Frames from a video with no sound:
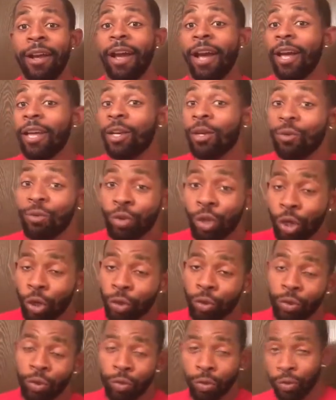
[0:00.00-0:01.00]
I don't
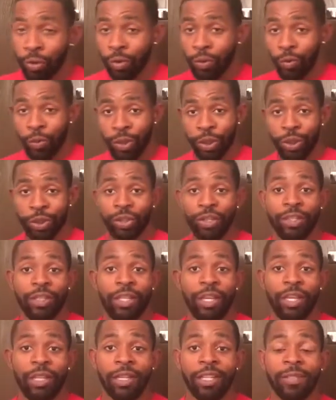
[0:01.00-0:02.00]
know when you're
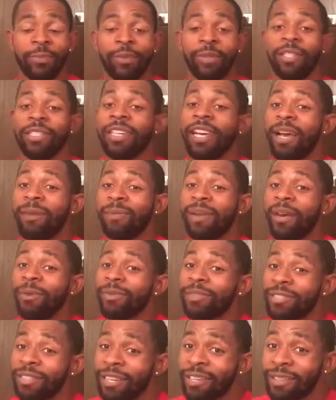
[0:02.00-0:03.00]
seeing this, but the time now
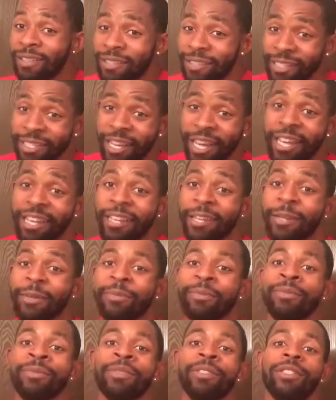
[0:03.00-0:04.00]
is 10:30
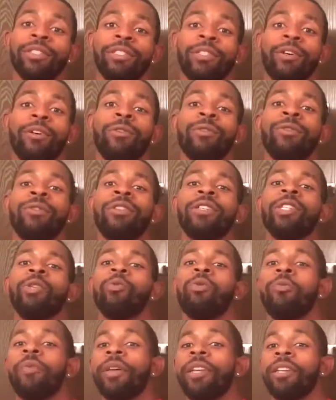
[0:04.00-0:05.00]
a.m. So
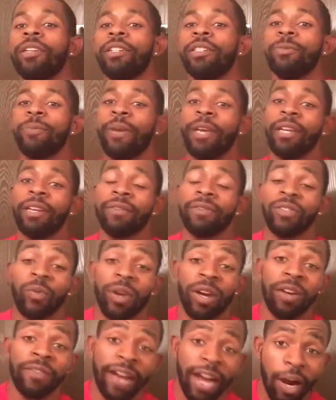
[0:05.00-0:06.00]
you'll wait in the span of
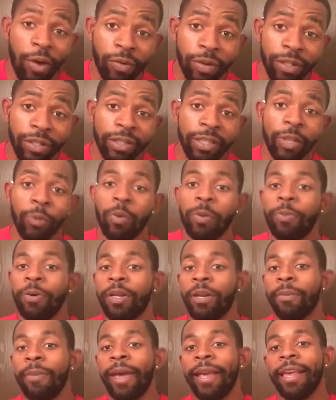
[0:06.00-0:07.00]
12 hours and you'll
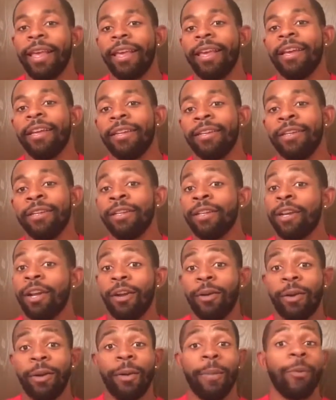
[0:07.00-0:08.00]
put it back in.
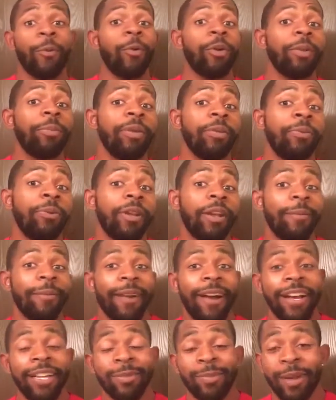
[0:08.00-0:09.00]
I'm going to be putting
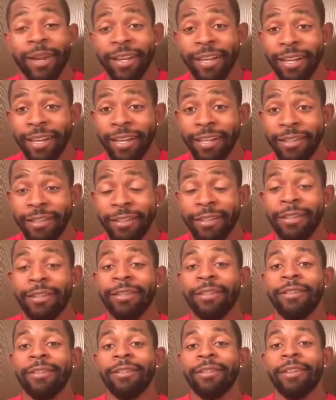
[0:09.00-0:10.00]
mine back in
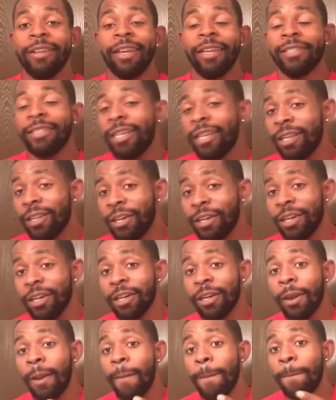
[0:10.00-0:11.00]
at
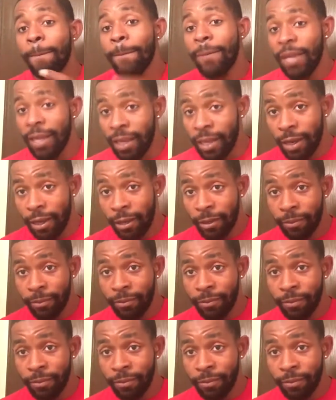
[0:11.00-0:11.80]
10:30 p.m.